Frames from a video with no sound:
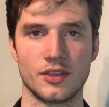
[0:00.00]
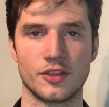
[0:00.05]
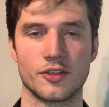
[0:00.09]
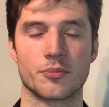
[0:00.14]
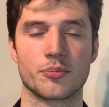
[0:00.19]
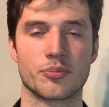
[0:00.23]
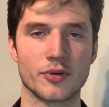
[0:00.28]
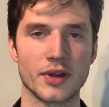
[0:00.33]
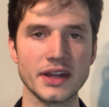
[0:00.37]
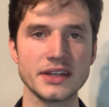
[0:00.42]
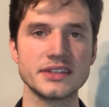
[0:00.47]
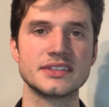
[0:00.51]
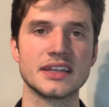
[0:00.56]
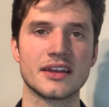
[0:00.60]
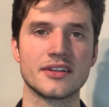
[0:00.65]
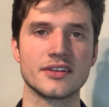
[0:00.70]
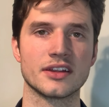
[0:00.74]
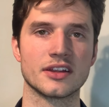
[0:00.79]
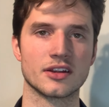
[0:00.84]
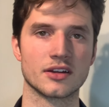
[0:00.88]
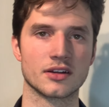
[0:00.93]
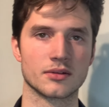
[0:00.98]
The
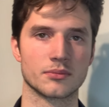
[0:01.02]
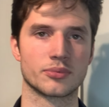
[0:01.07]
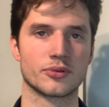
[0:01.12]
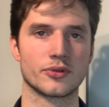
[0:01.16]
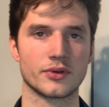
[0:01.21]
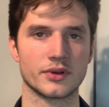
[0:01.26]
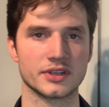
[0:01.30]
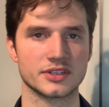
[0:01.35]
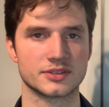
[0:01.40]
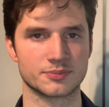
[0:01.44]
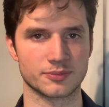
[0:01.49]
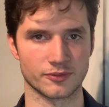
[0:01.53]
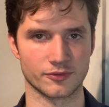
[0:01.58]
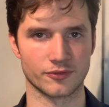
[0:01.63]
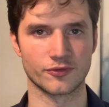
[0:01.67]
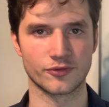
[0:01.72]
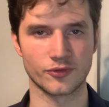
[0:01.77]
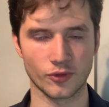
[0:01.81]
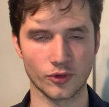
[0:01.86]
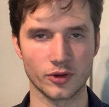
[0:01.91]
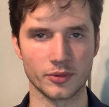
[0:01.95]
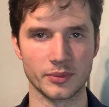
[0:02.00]
breakdown in your employee's
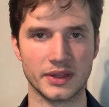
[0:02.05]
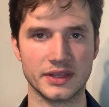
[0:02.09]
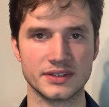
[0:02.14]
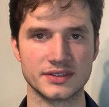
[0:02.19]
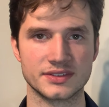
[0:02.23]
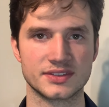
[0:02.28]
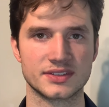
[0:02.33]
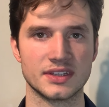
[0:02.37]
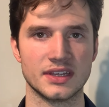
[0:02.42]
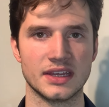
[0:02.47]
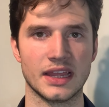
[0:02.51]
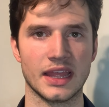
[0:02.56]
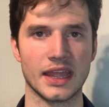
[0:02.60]
performance